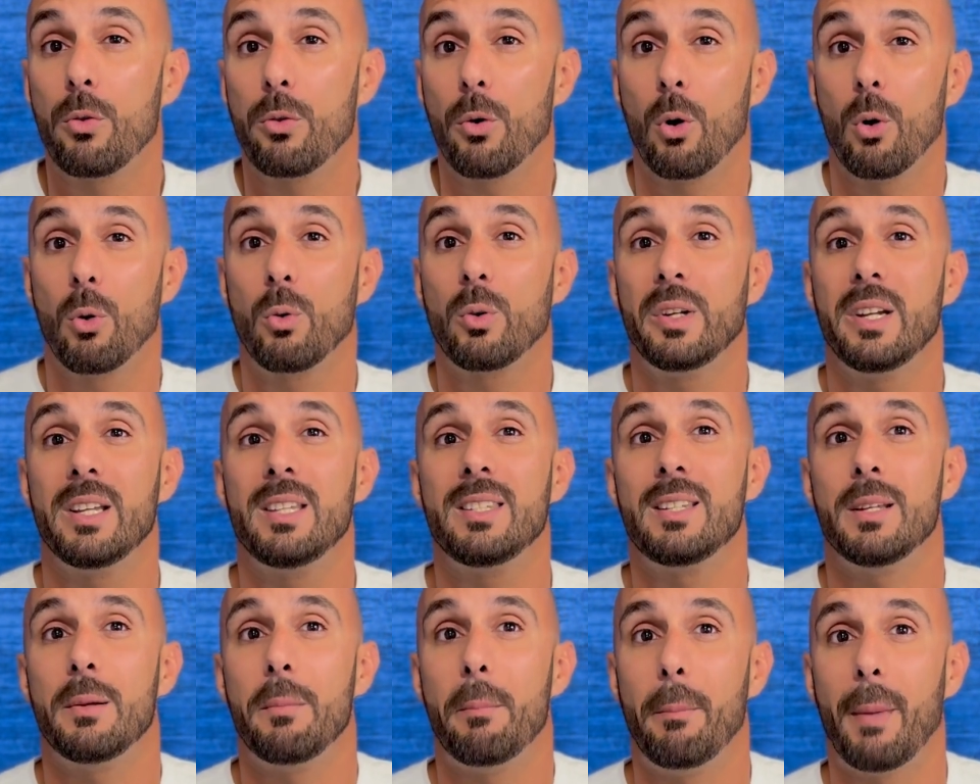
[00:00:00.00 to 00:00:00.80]

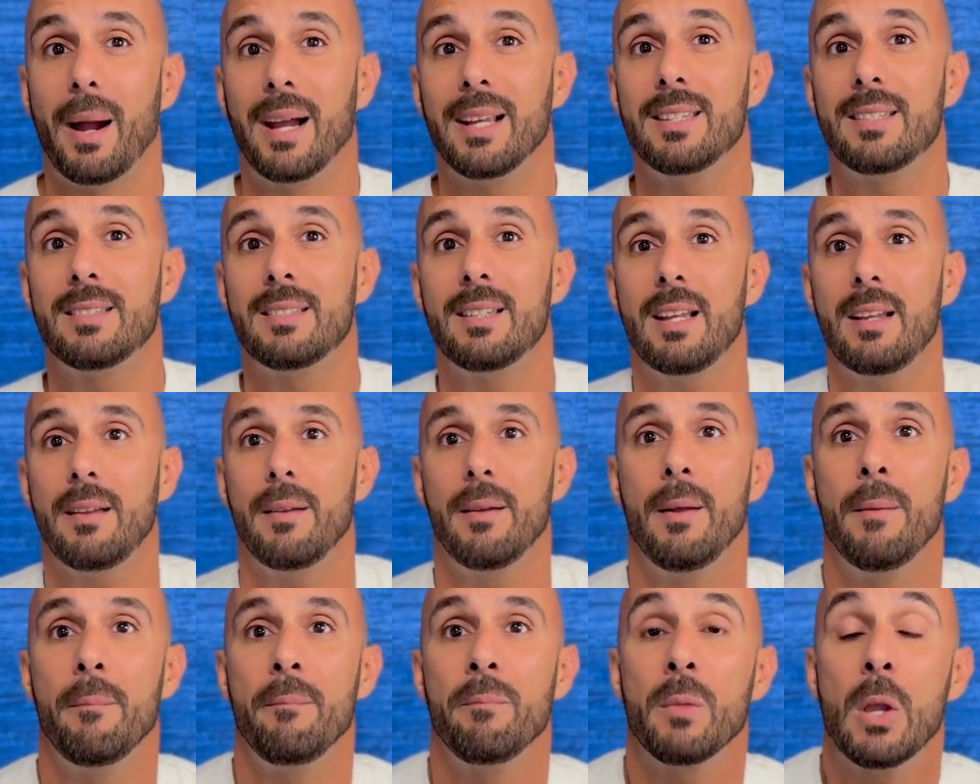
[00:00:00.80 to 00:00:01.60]
oriented mindset,
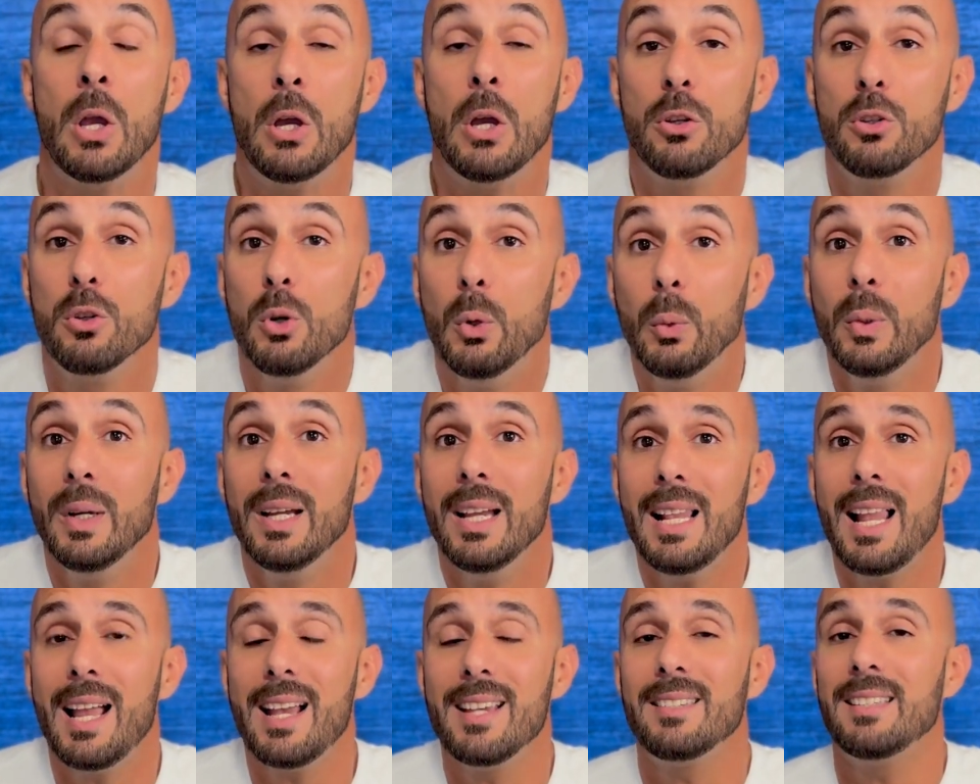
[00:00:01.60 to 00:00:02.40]
you'll
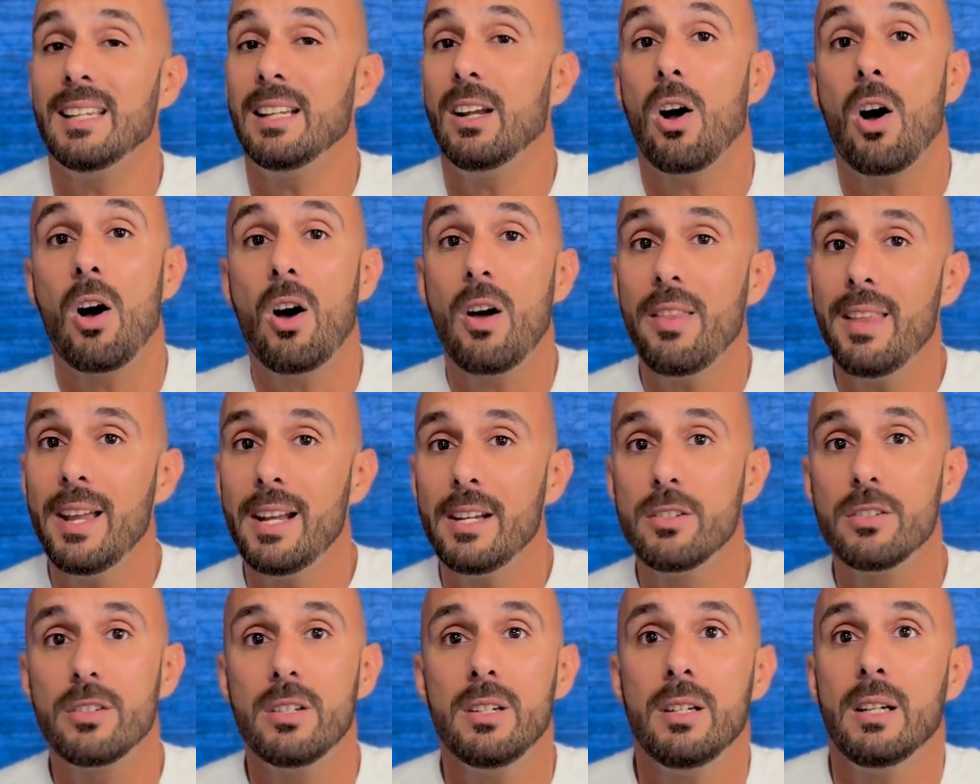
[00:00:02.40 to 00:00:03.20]
realize that all
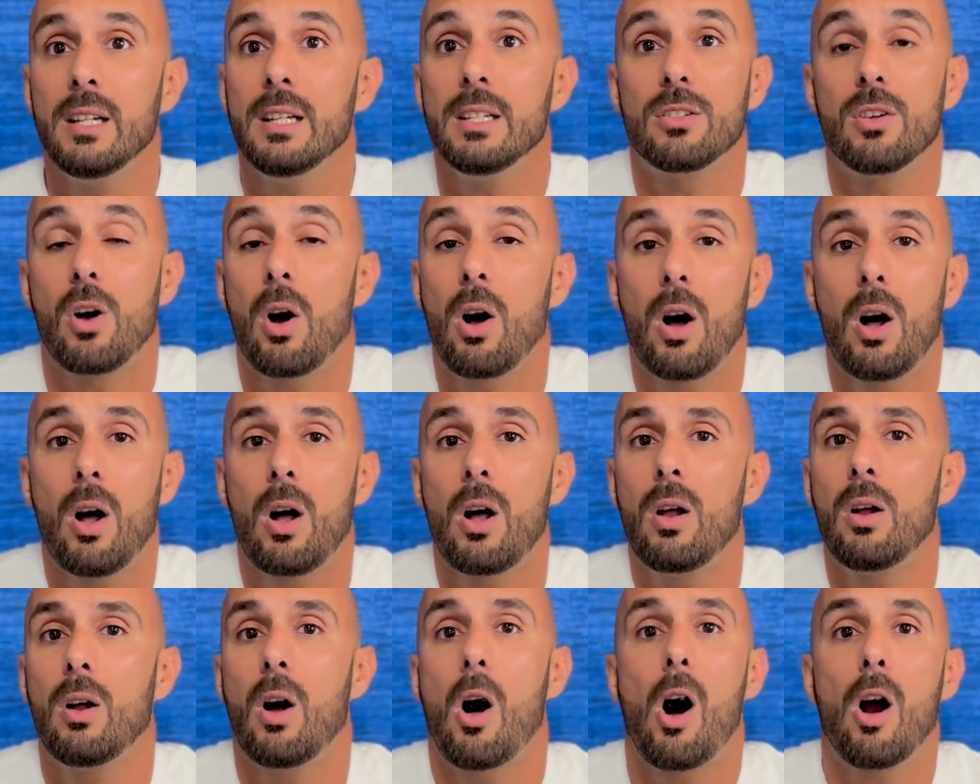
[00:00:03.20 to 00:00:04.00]
that shit is
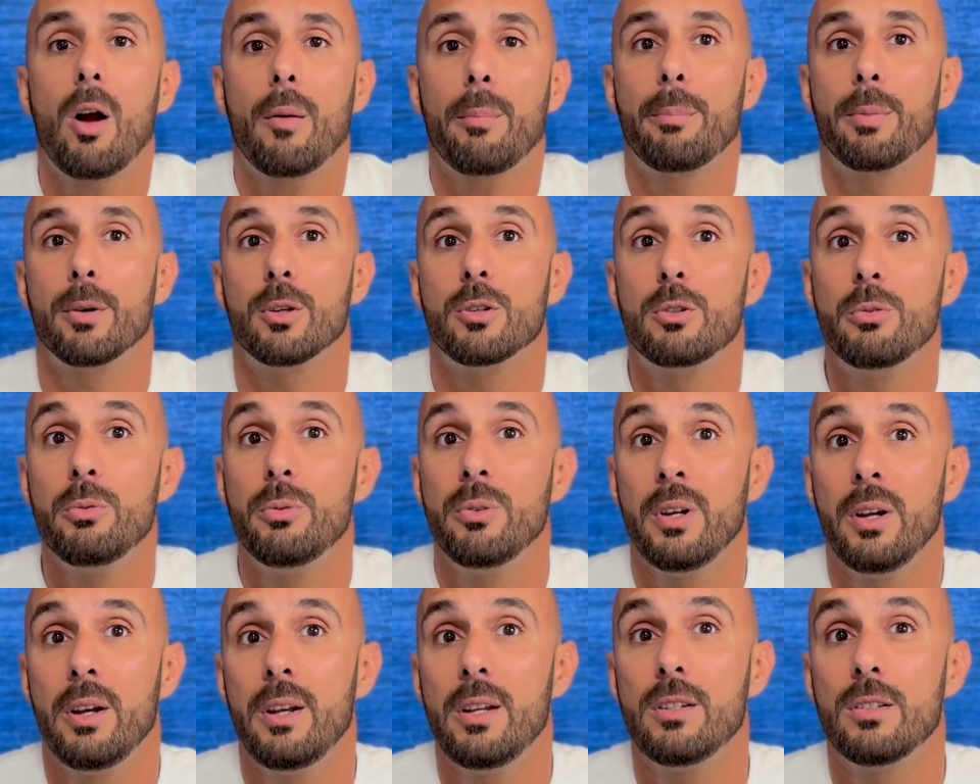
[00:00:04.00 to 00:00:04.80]
all
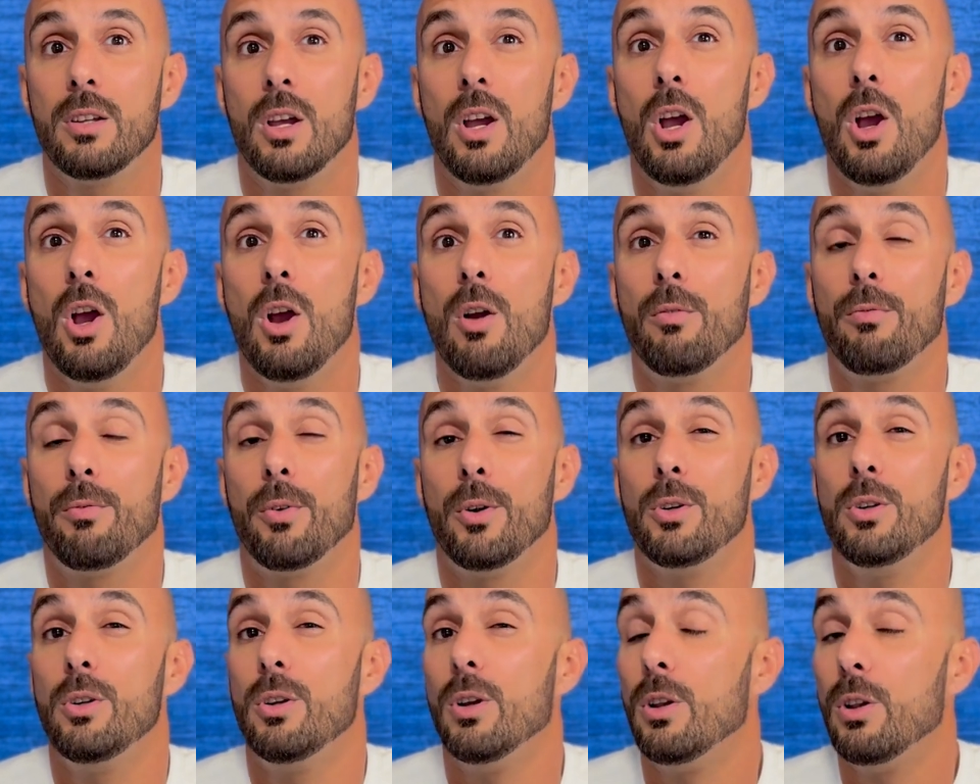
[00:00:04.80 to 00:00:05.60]
opportunities for
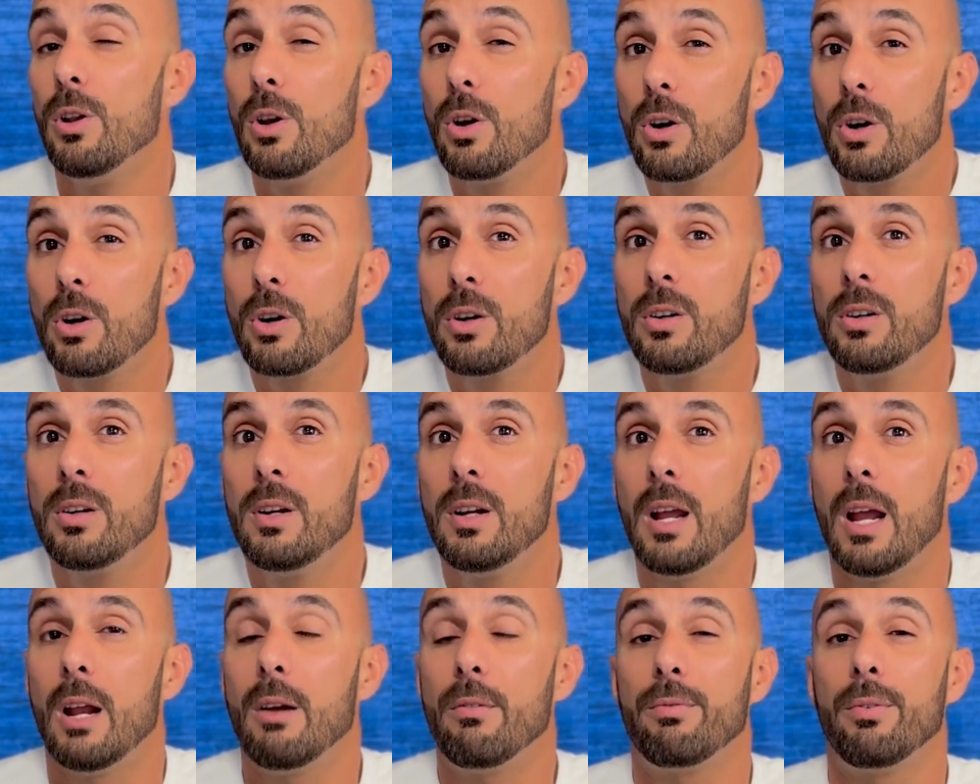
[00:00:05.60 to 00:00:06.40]
you to learn
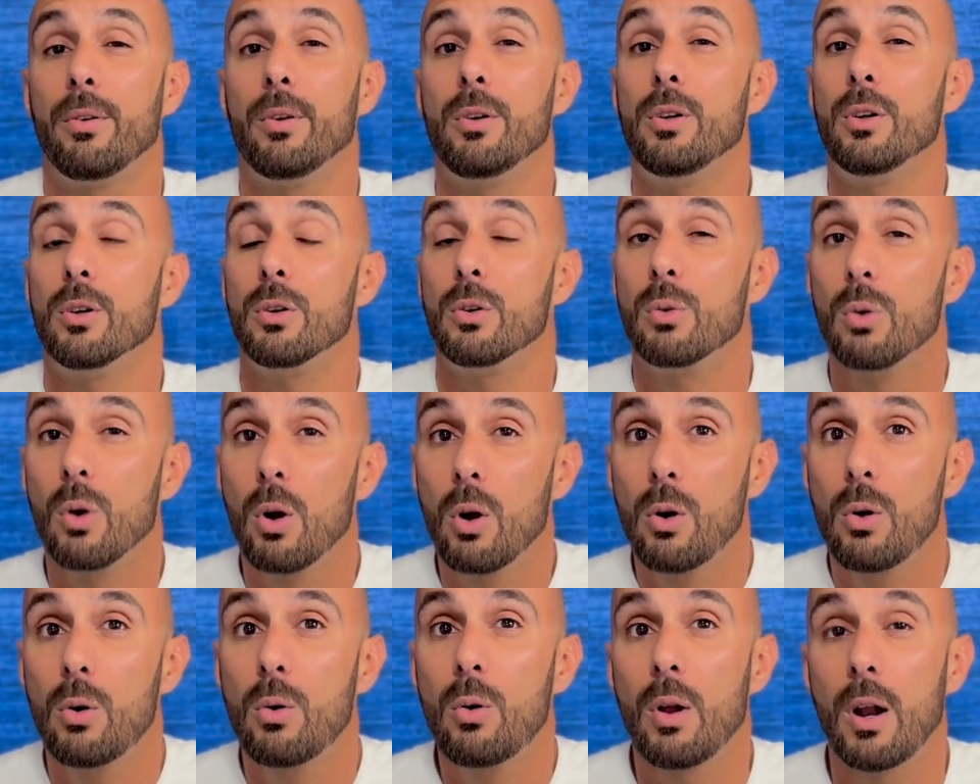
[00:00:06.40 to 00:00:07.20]
and for you to
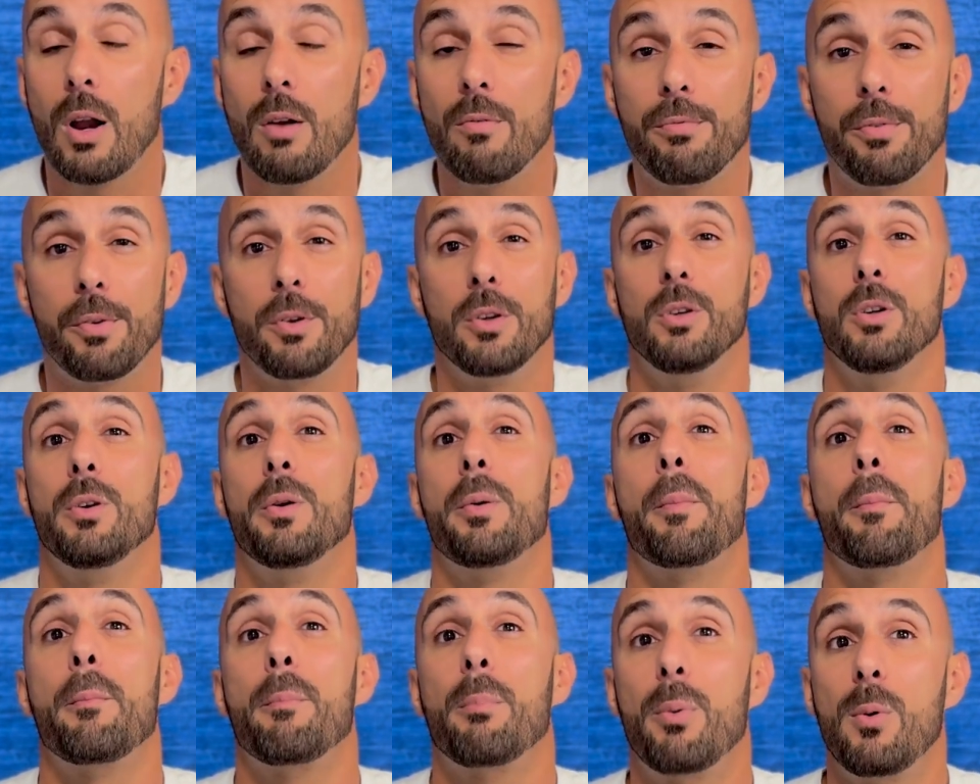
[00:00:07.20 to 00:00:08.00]
grow and for you to
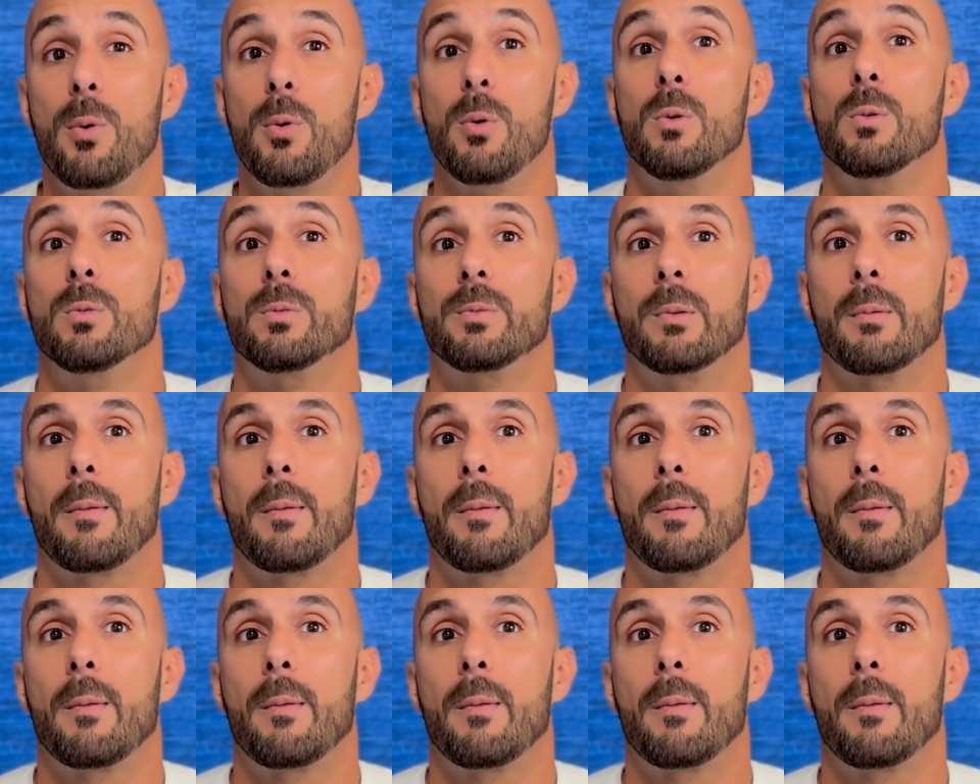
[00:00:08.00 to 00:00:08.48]
improve.